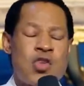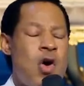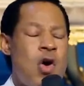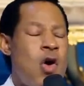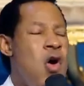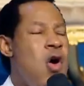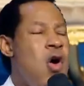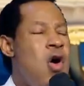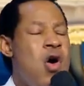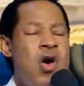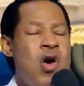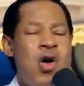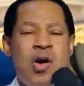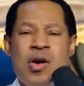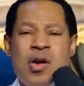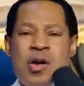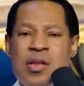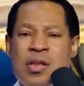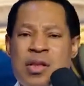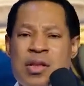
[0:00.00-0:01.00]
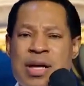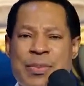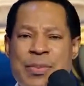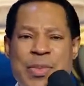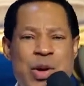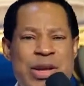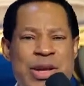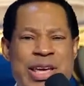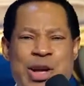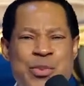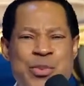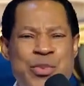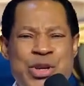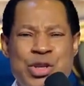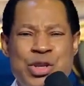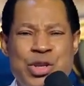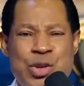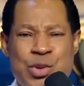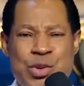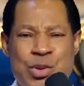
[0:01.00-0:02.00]
And it's all about
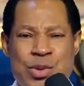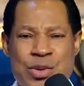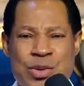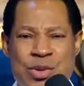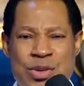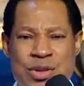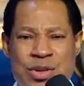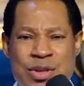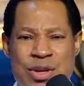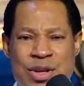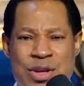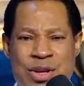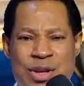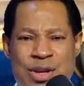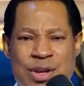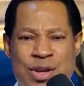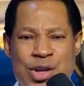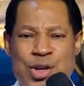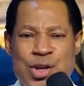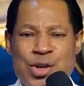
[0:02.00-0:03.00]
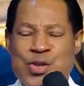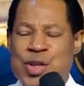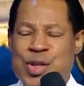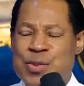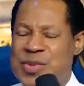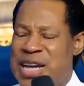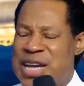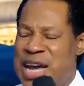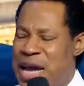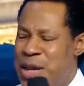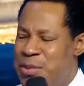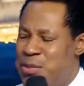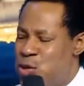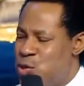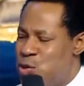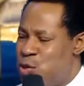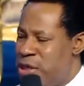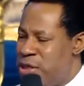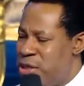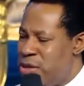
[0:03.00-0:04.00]
helping you. You know,
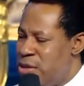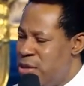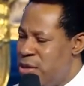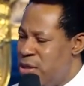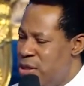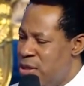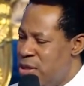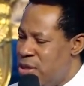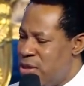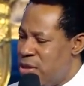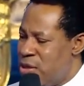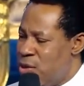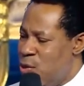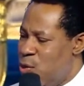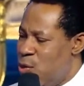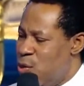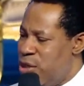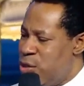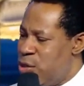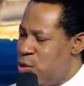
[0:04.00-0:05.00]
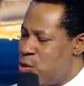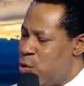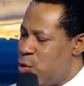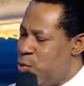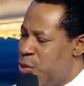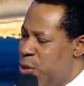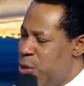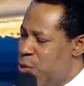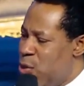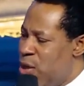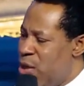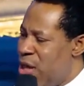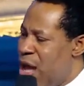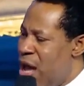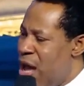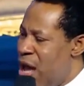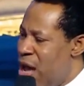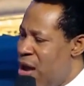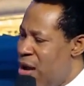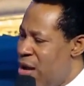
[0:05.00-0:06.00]
sometimes when when some
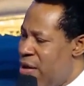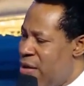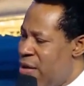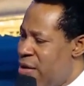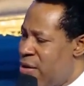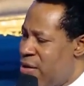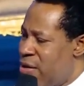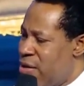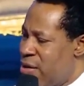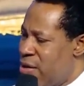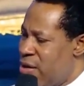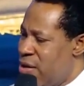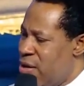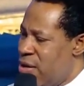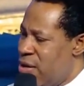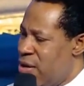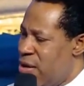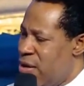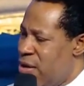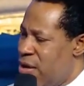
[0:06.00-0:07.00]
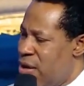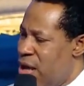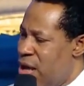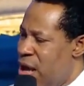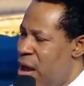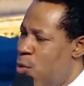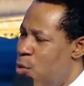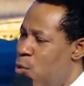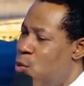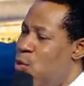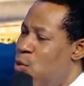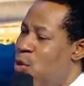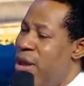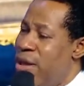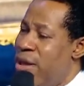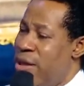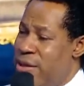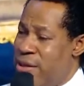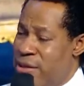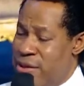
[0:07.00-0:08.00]
people are are
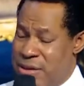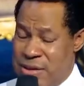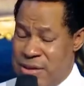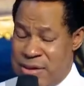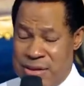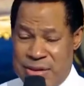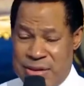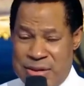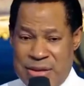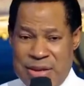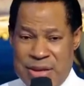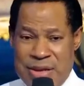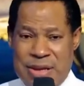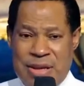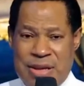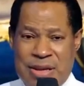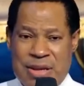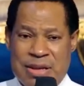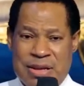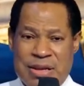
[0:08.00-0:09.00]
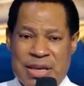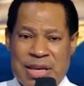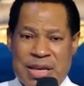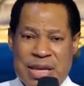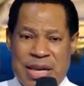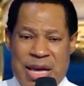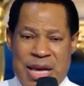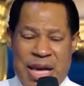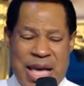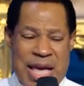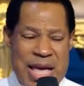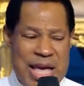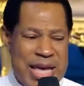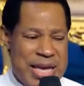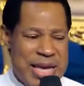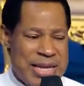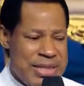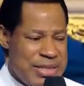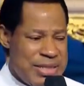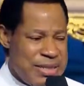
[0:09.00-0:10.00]
well
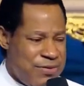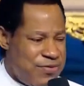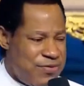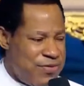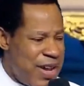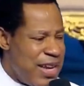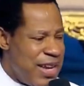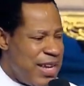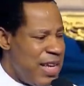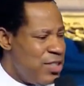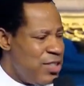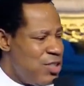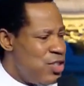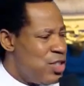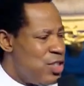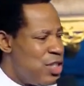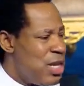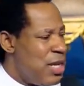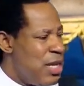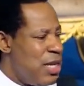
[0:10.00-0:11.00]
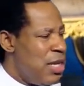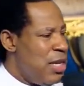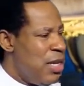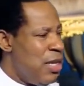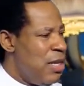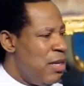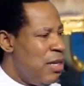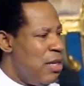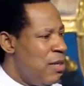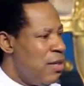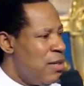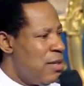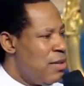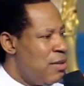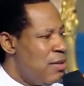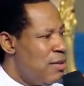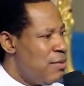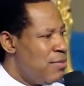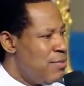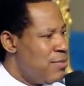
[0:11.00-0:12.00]
and
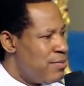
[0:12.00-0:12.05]
financially